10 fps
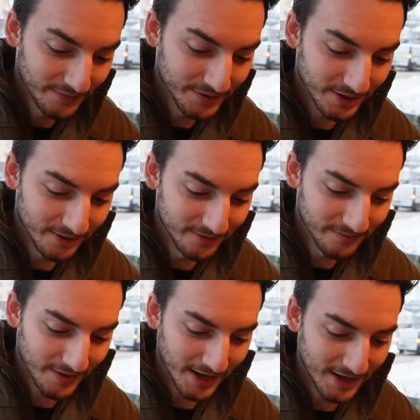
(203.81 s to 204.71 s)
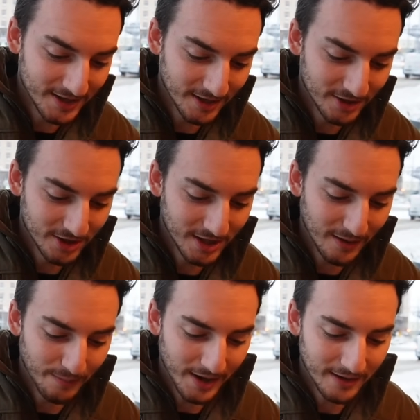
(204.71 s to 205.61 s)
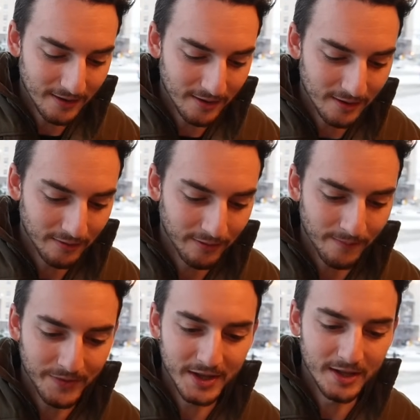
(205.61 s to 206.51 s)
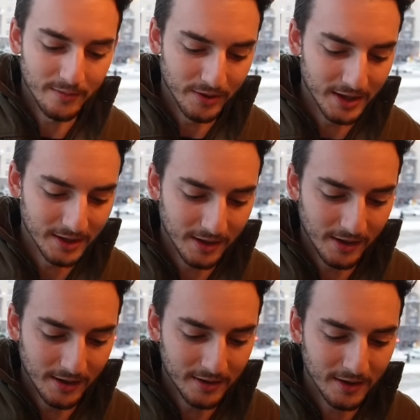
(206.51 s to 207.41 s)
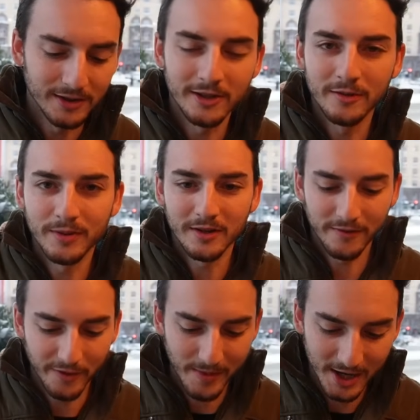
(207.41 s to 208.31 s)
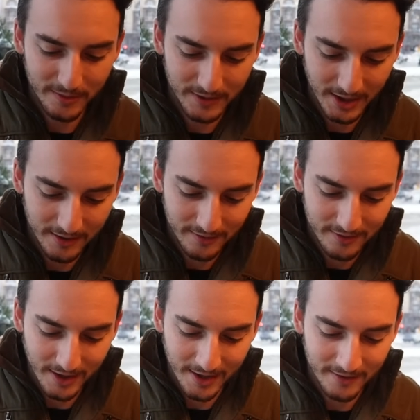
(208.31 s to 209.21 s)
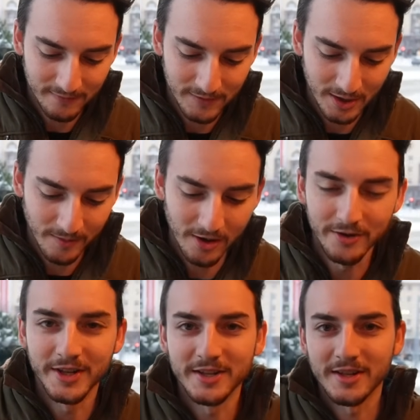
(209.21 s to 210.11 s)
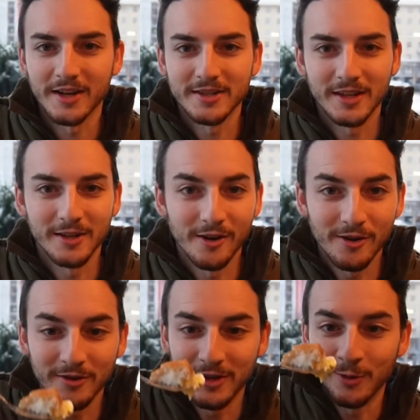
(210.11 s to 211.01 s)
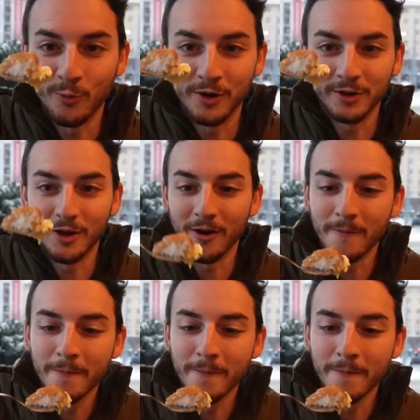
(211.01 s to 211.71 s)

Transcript: So I guess I'll just get a bite of the breaded cod, a little bit of the mashed potatoes, and some hollandaise sauce. Get it all in one go.